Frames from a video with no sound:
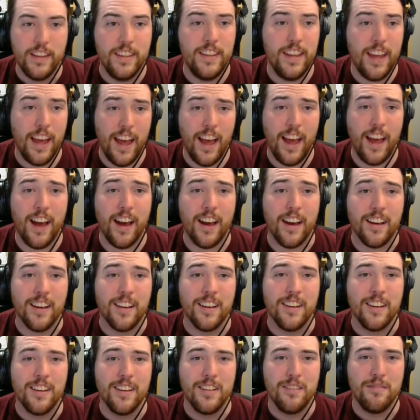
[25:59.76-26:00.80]
Yeah!
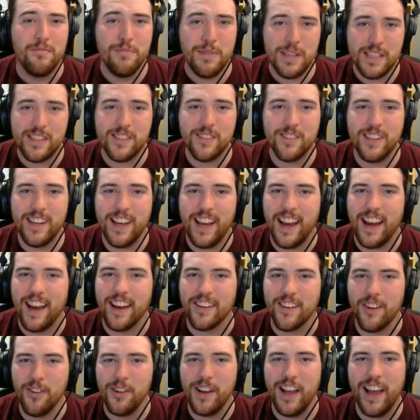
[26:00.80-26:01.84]
Mystery
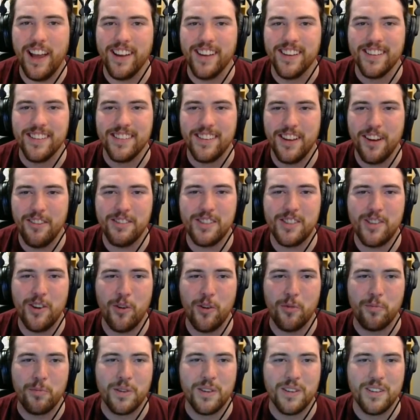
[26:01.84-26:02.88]
hat. Okay, that was
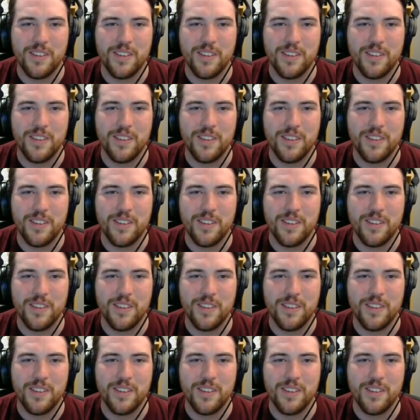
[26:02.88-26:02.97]
dope.